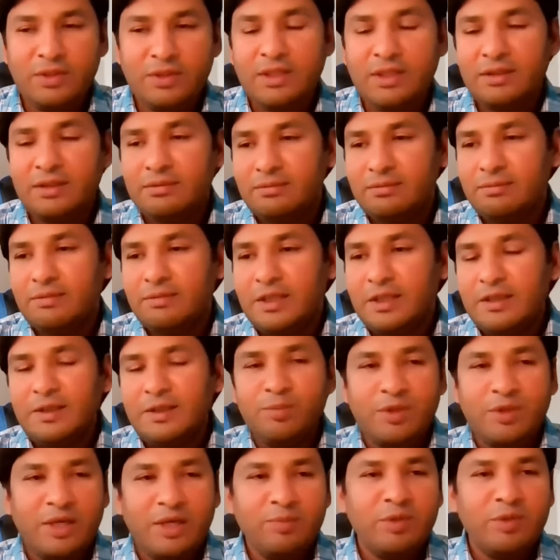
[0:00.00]
You can,
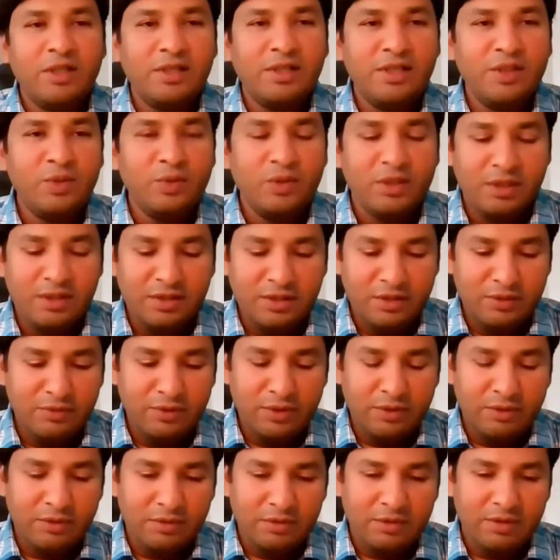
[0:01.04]
primarily, you can
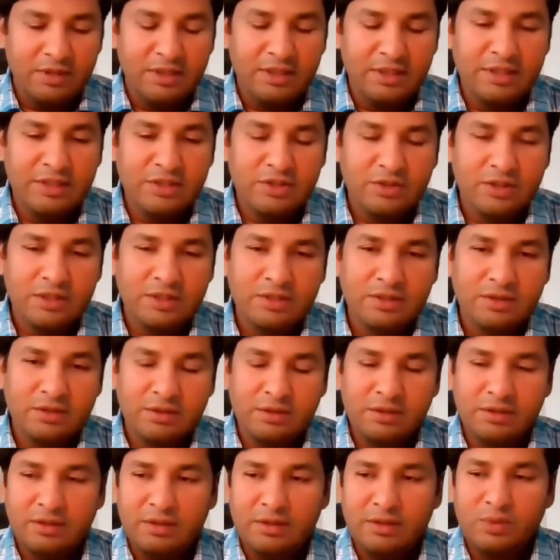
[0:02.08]
give your
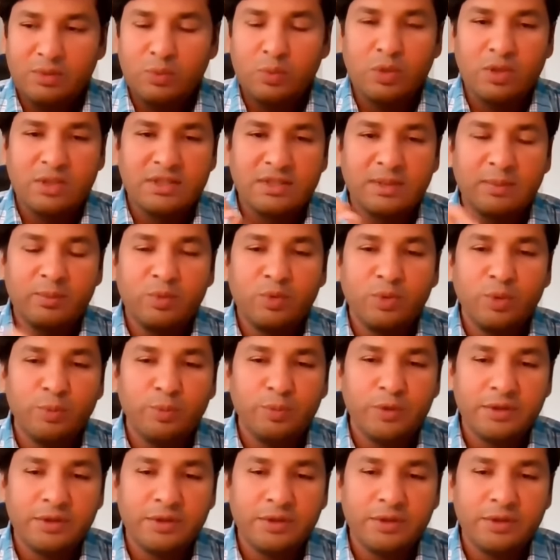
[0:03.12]
interest in that WhatsApp